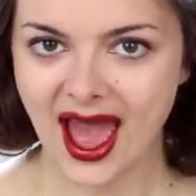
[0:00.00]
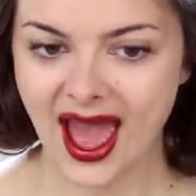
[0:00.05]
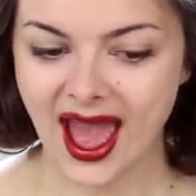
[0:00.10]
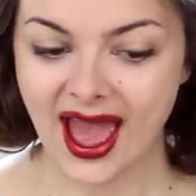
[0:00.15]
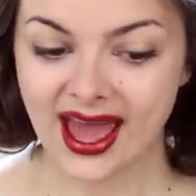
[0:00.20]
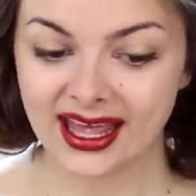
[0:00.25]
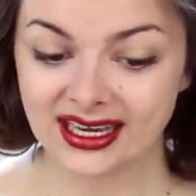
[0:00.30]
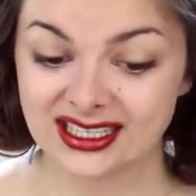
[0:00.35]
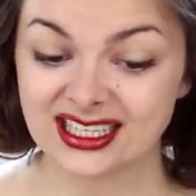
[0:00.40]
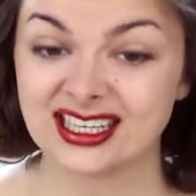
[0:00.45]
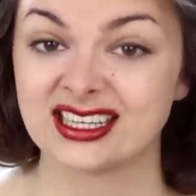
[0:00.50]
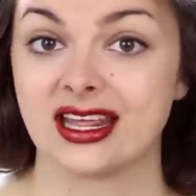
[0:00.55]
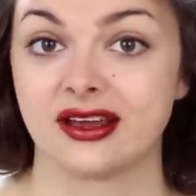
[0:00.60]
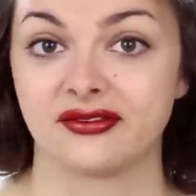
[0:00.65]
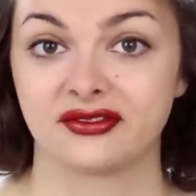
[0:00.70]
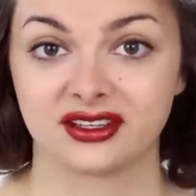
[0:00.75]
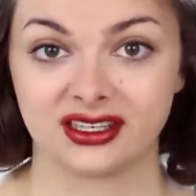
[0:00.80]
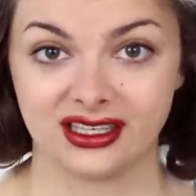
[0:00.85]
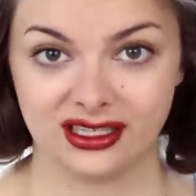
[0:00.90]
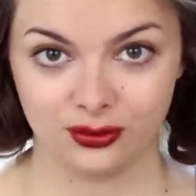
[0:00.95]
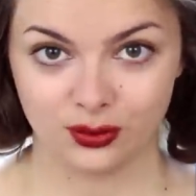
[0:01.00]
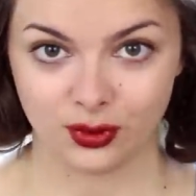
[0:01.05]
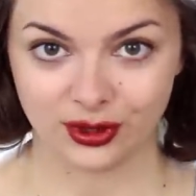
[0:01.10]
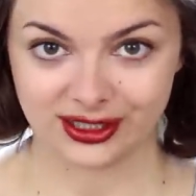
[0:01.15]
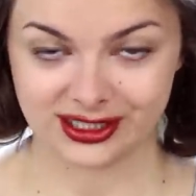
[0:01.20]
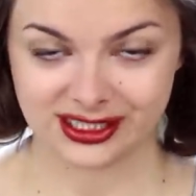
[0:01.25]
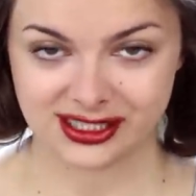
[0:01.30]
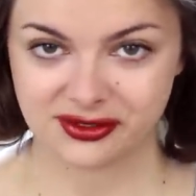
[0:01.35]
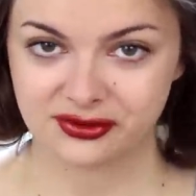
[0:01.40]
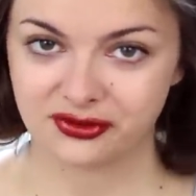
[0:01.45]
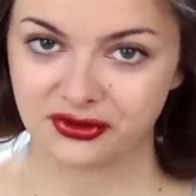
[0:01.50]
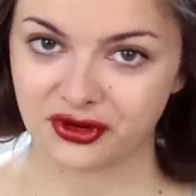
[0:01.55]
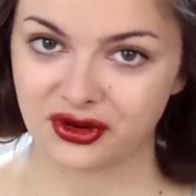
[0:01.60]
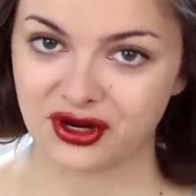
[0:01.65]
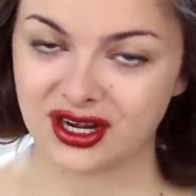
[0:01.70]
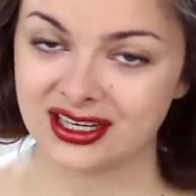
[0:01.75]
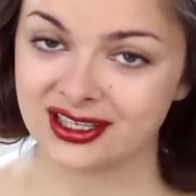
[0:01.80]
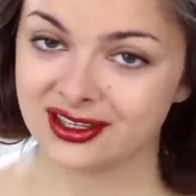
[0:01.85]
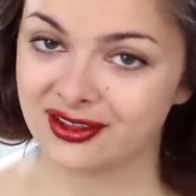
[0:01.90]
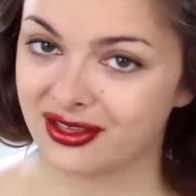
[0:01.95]
And it definitely was.
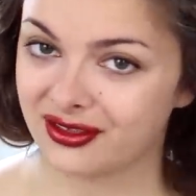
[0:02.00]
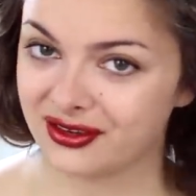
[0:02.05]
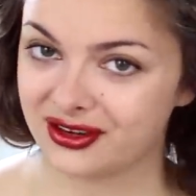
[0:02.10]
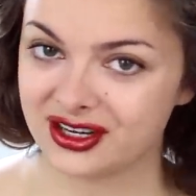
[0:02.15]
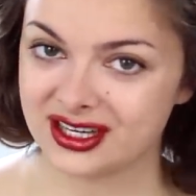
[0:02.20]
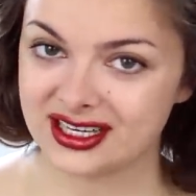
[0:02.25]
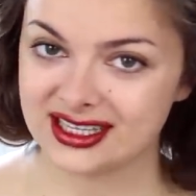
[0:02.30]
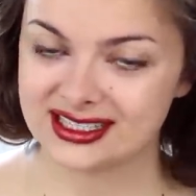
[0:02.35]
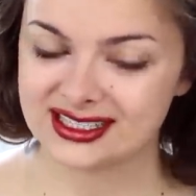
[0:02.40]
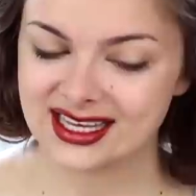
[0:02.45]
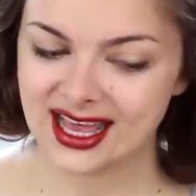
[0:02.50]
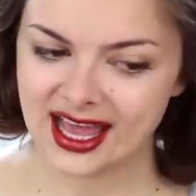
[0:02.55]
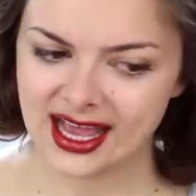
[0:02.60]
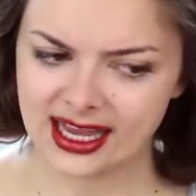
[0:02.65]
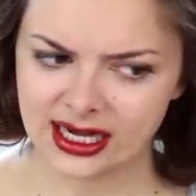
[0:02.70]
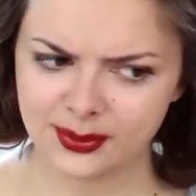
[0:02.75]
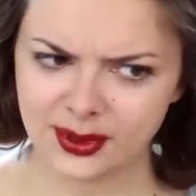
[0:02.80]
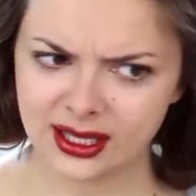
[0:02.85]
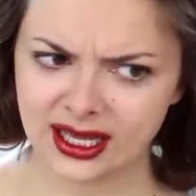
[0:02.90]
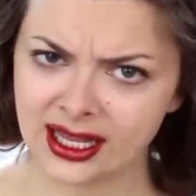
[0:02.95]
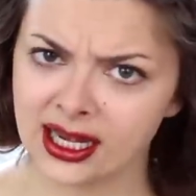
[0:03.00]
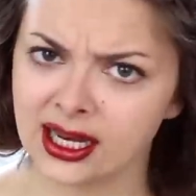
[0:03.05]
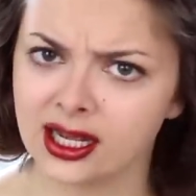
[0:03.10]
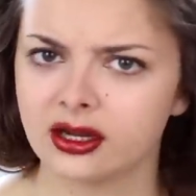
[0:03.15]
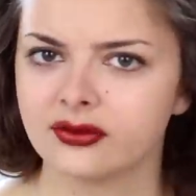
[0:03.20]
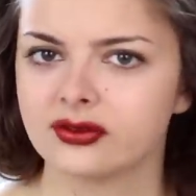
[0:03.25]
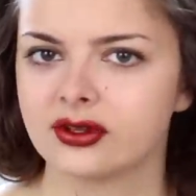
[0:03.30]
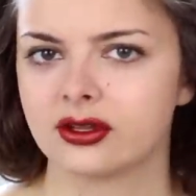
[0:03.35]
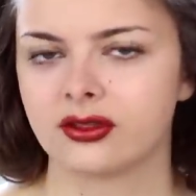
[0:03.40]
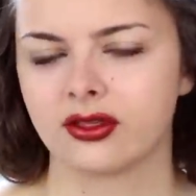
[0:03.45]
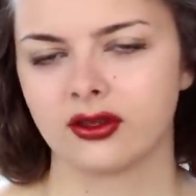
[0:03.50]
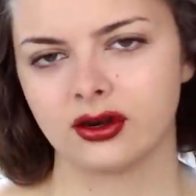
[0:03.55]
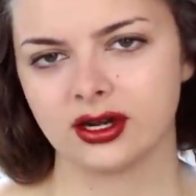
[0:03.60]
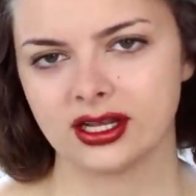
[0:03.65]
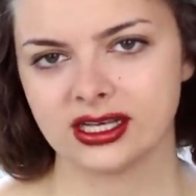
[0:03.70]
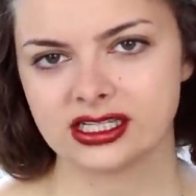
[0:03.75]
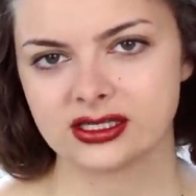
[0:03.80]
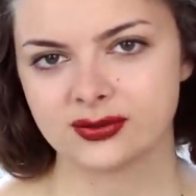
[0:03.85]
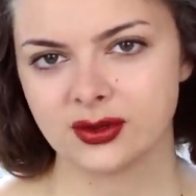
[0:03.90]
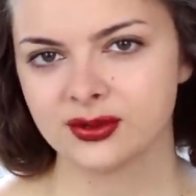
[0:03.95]
For in the 30s, in the beginning of the
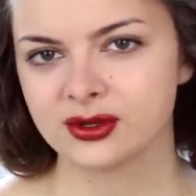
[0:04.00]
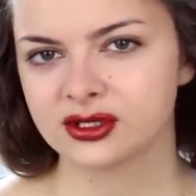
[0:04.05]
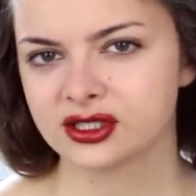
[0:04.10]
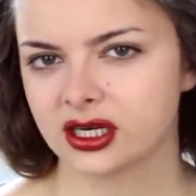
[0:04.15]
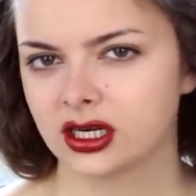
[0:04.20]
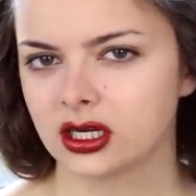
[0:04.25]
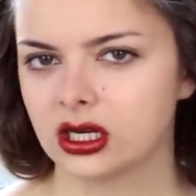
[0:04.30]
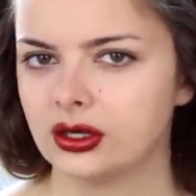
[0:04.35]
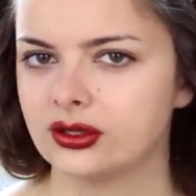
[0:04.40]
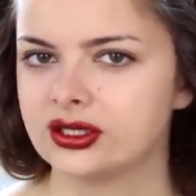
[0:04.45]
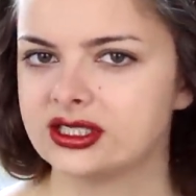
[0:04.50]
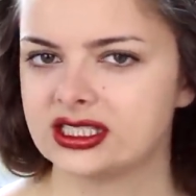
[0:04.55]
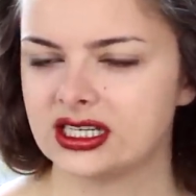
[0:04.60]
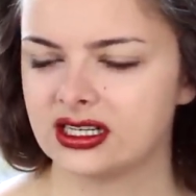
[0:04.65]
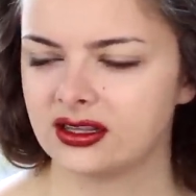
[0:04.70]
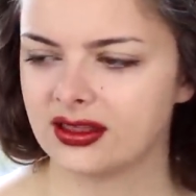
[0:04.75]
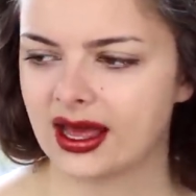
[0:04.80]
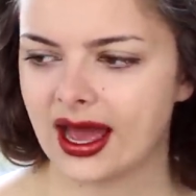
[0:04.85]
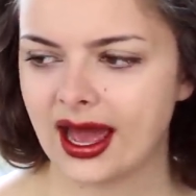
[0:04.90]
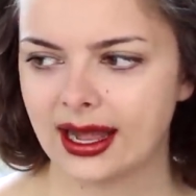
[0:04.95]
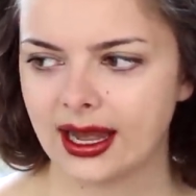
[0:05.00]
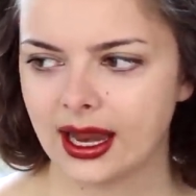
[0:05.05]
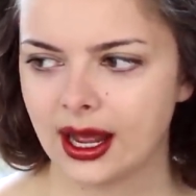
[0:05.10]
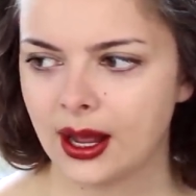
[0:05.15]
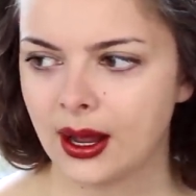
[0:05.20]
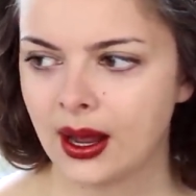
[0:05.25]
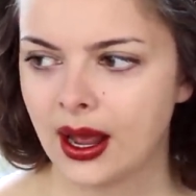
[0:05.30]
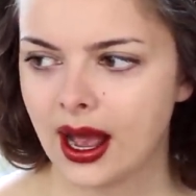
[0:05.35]
30s, people started noticing that